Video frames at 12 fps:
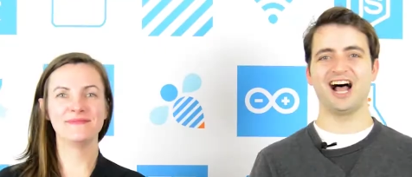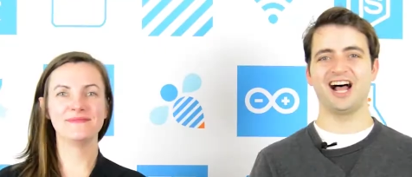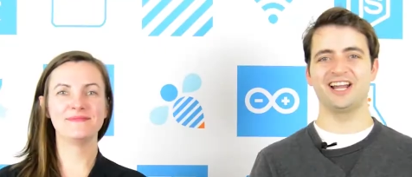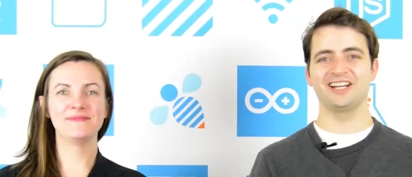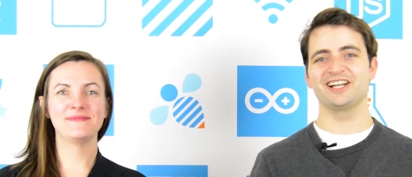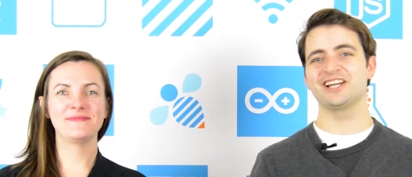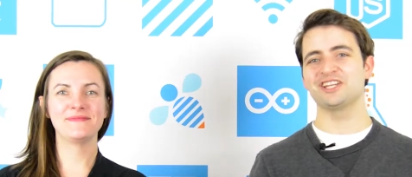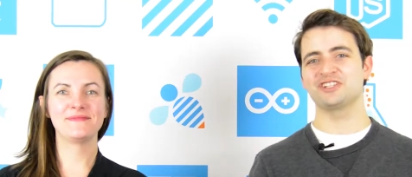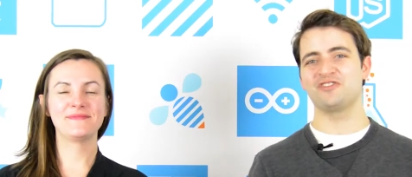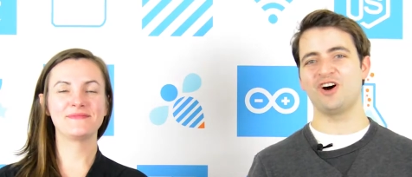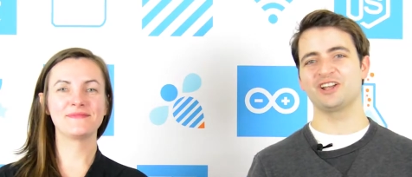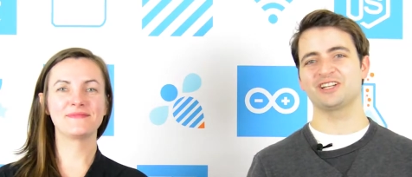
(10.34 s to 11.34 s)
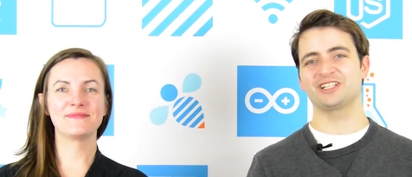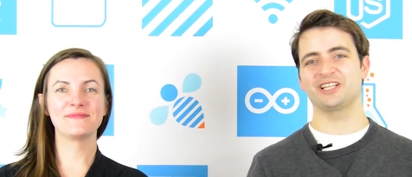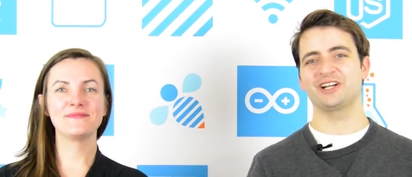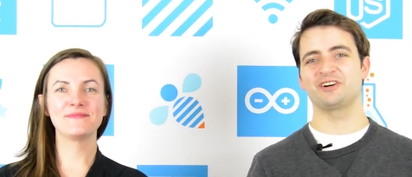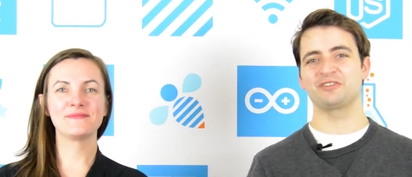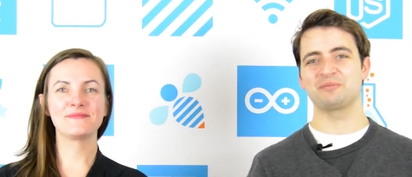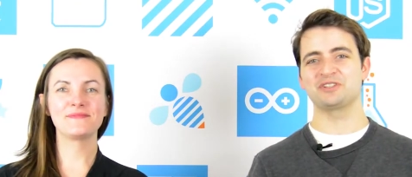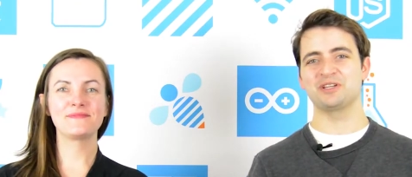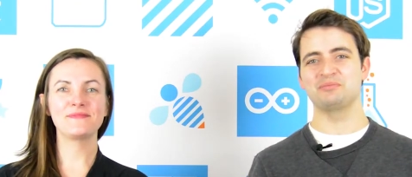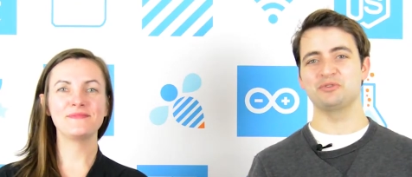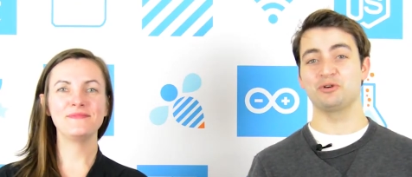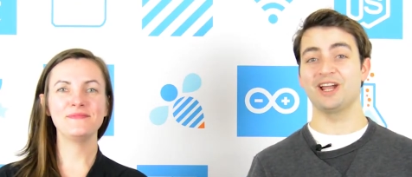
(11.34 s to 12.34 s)
Speaker 1: Hi, it's Vaughn and Claire from
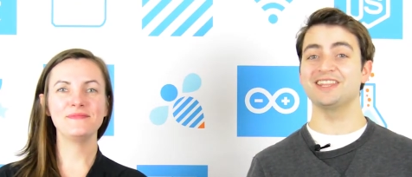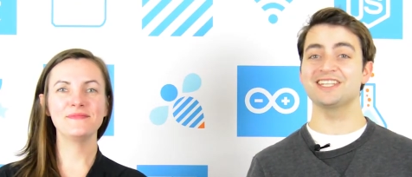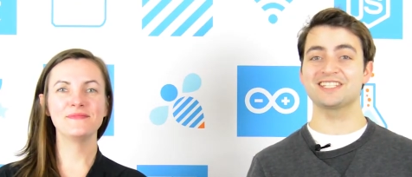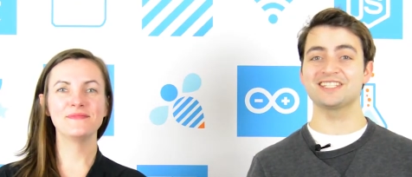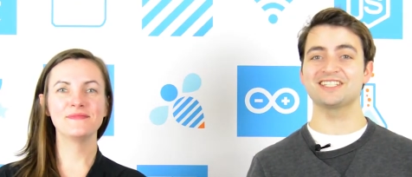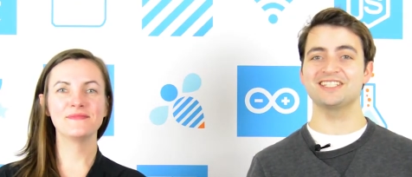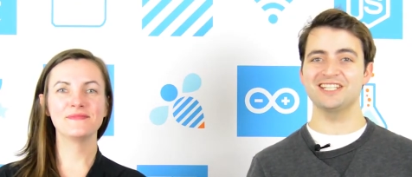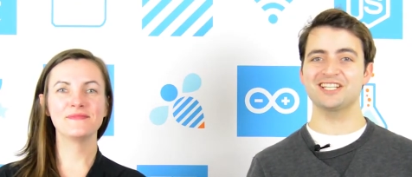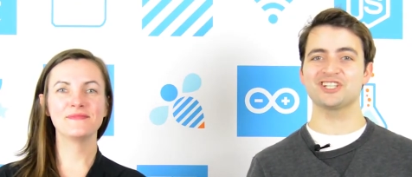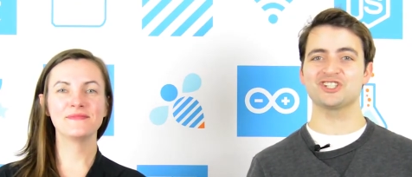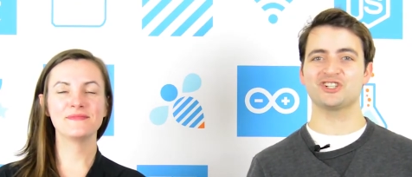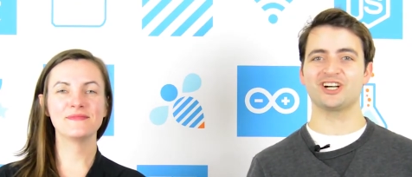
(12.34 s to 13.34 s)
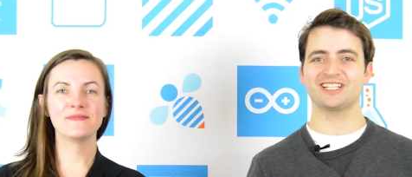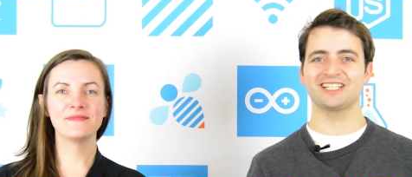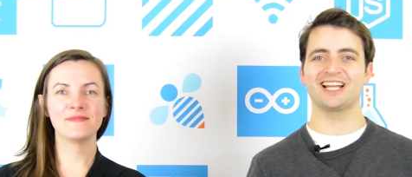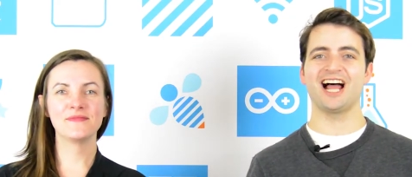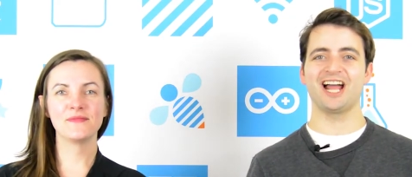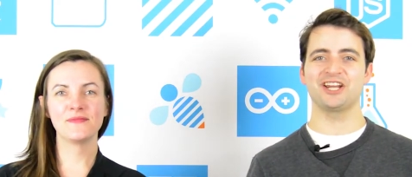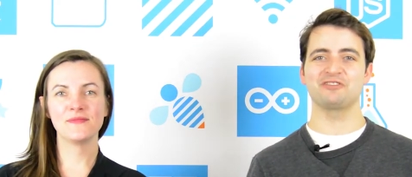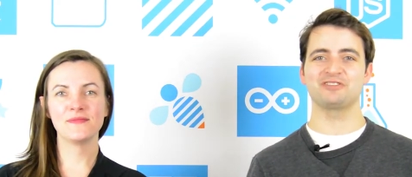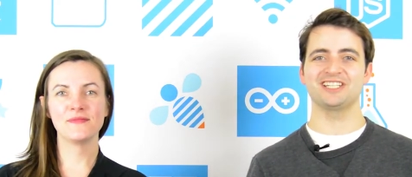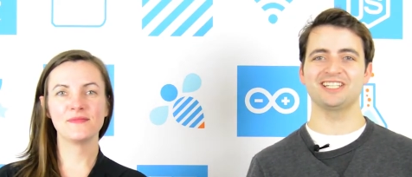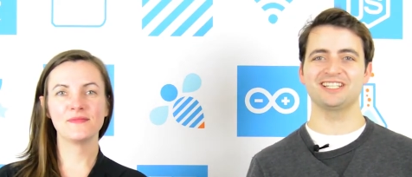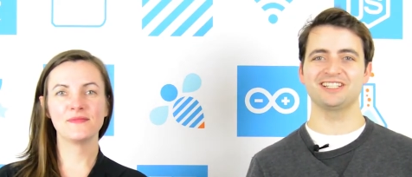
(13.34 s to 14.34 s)
Temboo, and this is Deconstructing
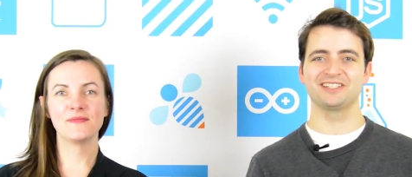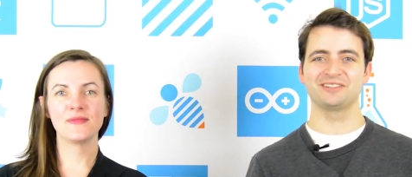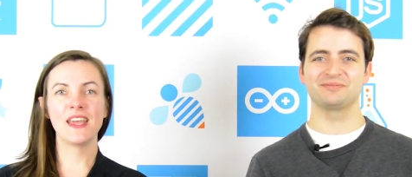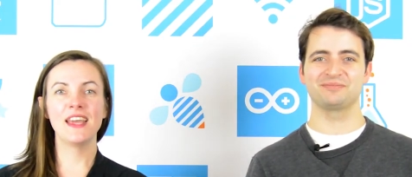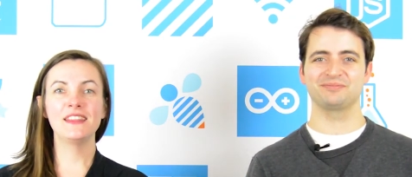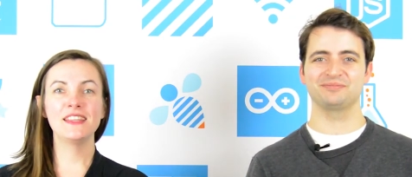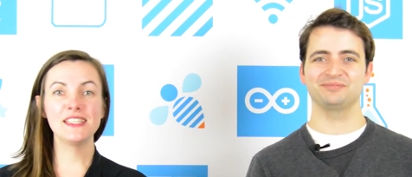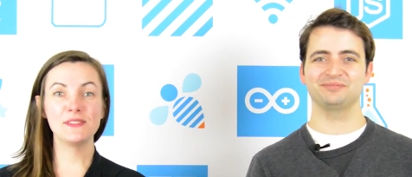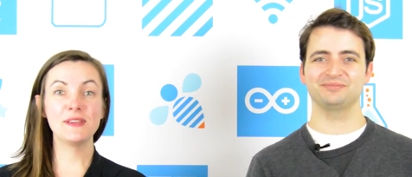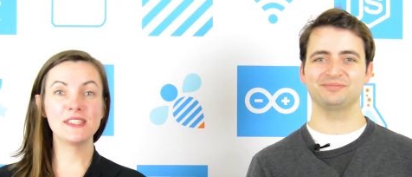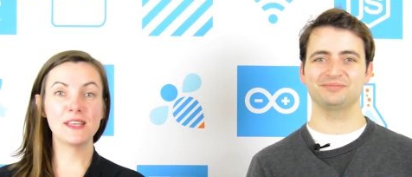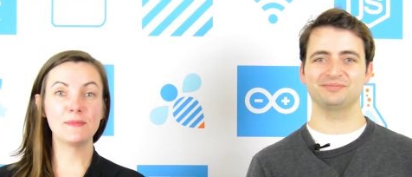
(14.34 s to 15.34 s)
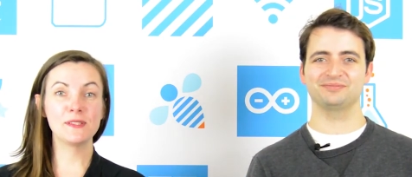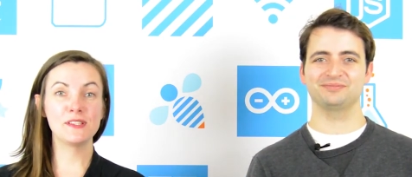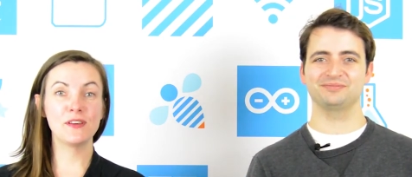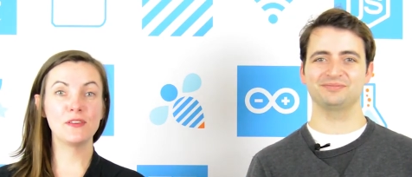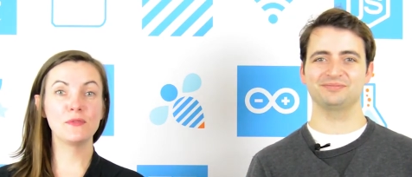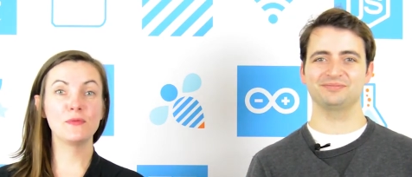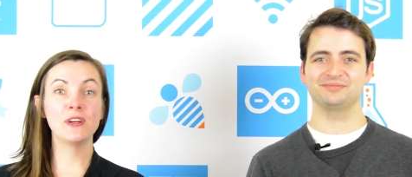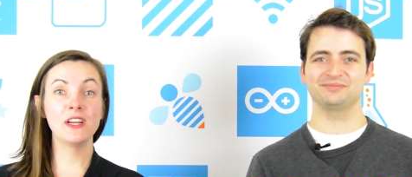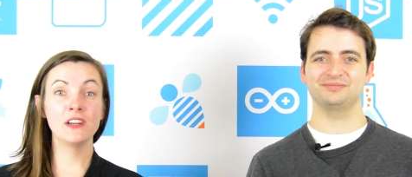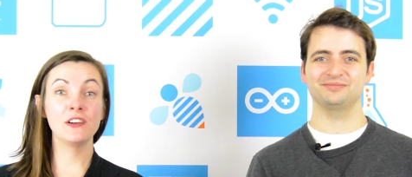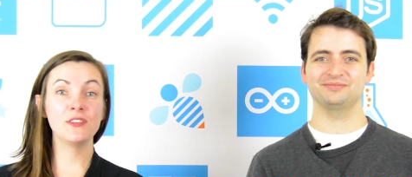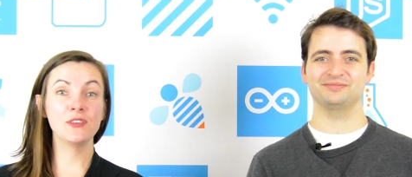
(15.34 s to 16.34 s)
IoT.
Speaker 2: In this week's episode, we're
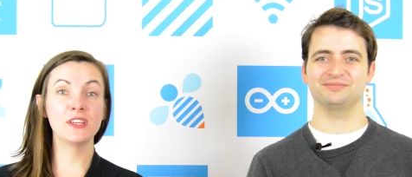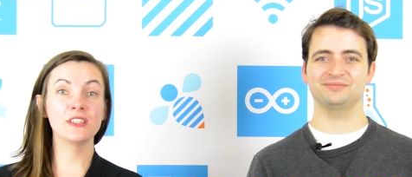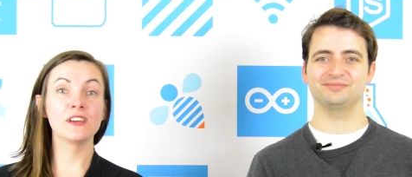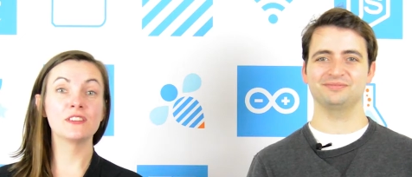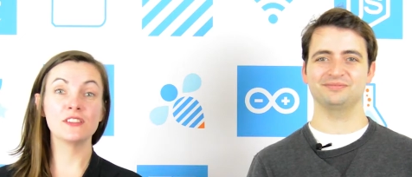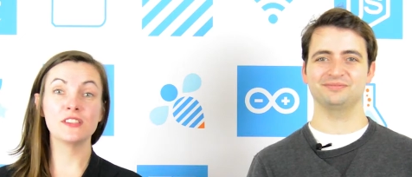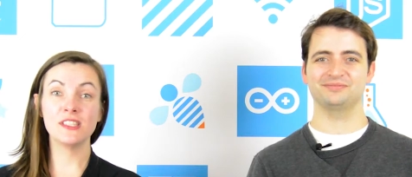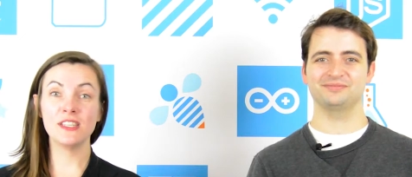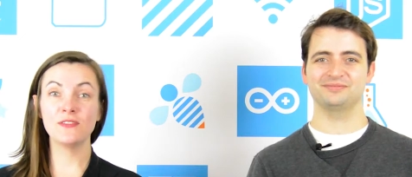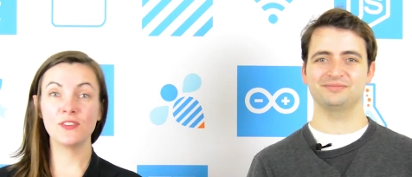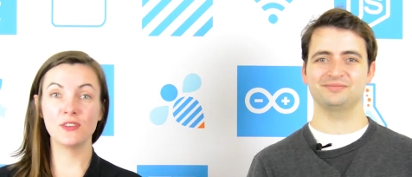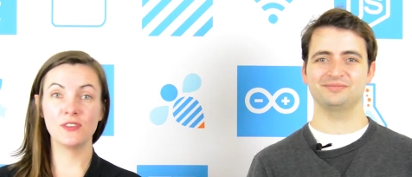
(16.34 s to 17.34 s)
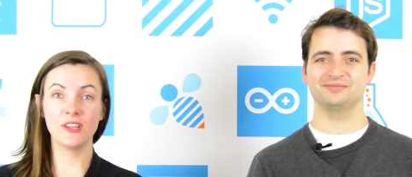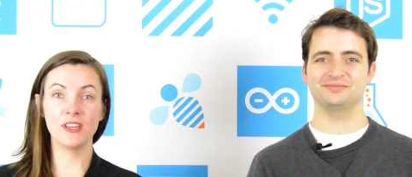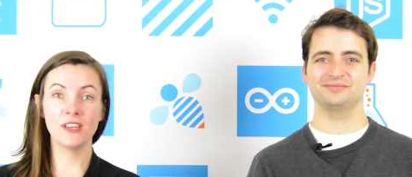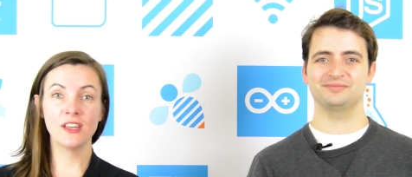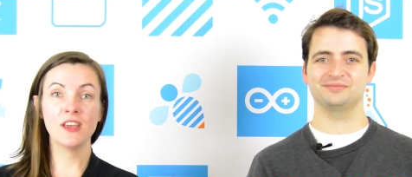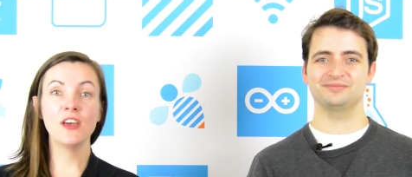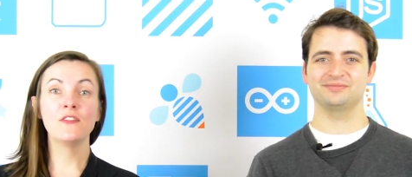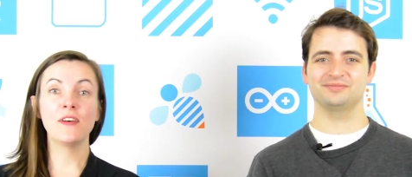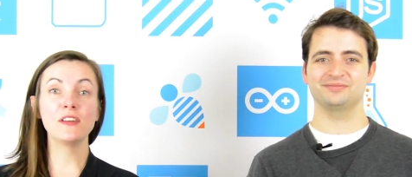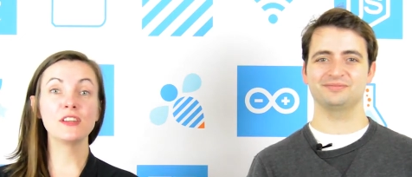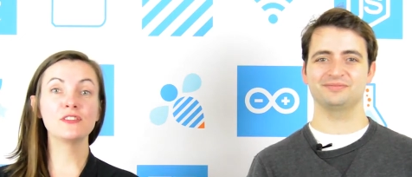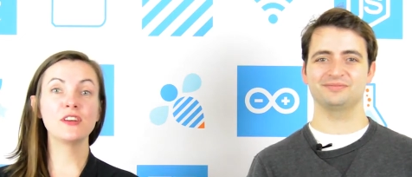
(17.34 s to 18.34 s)
interviewing Dr. Steve Koonin,
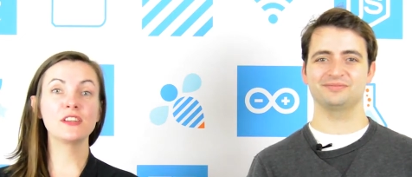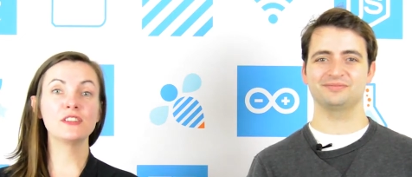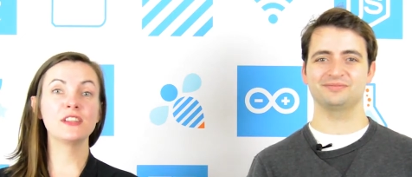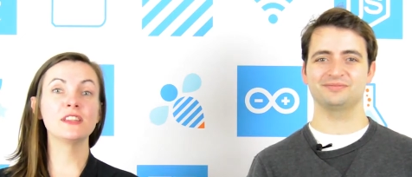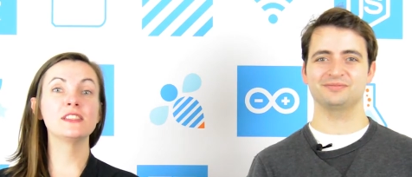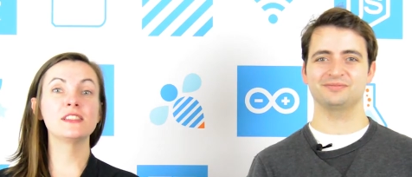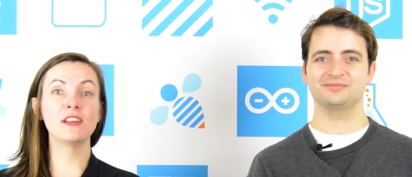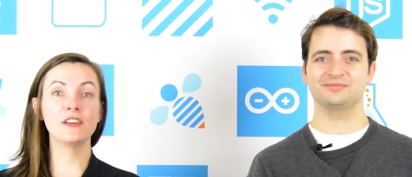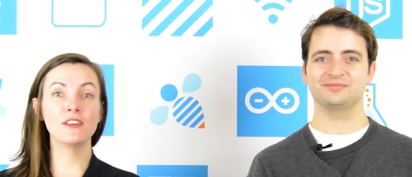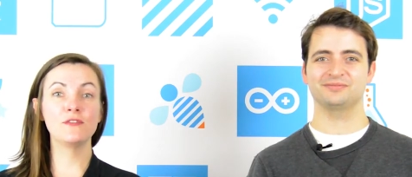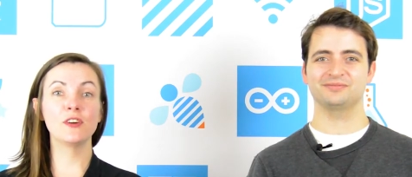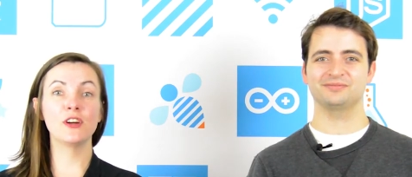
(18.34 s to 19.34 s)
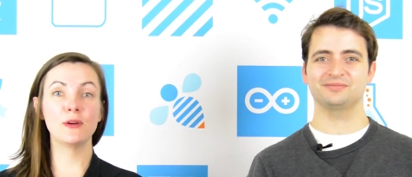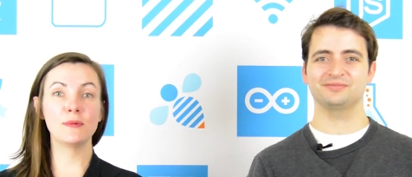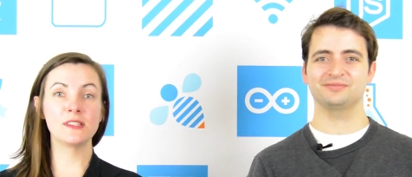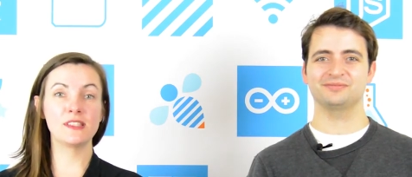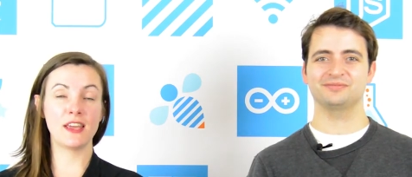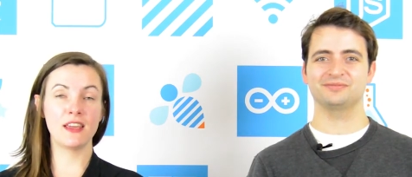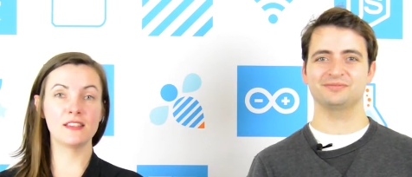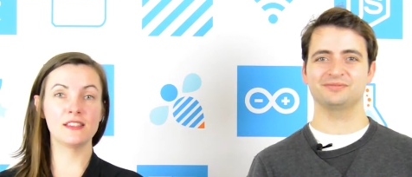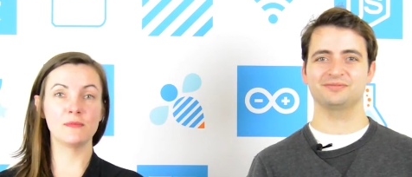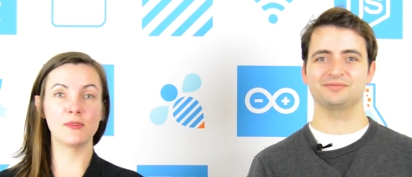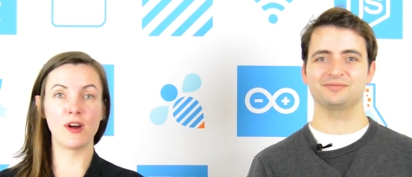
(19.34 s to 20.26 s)
founding director at the Center for Urban Science and